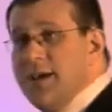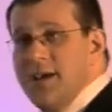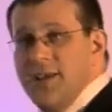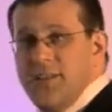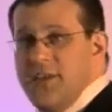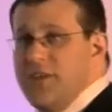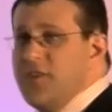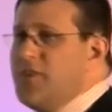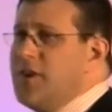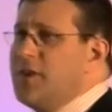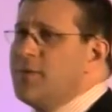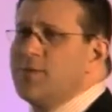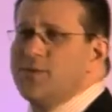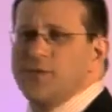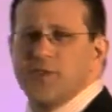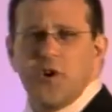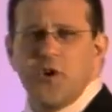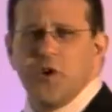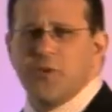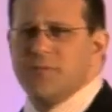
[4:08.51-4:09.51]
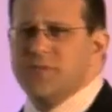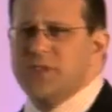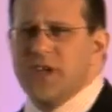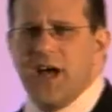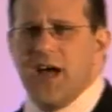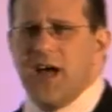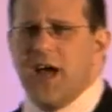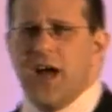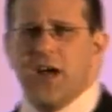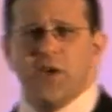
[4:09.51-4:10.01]
This year it was comms.
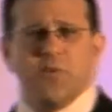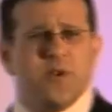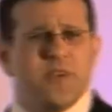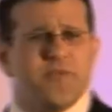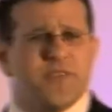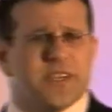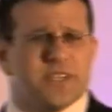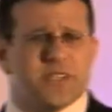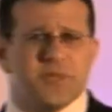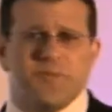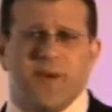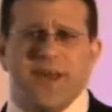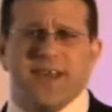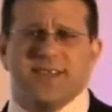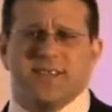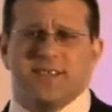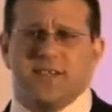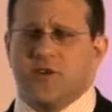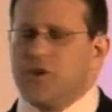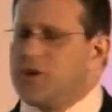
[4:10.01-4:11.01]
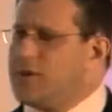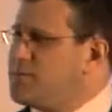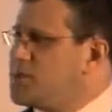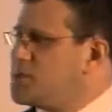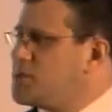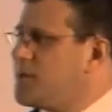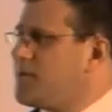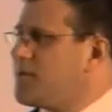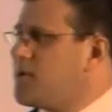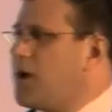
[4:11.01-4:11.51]
I would have expected comms
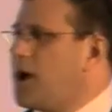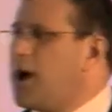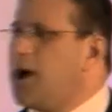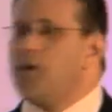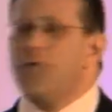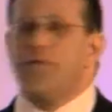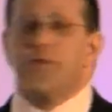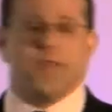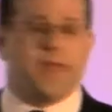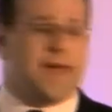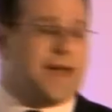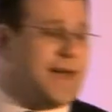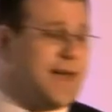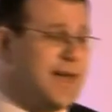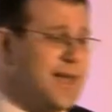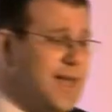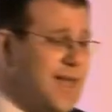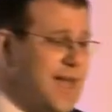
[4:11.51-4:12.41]
to have got over that.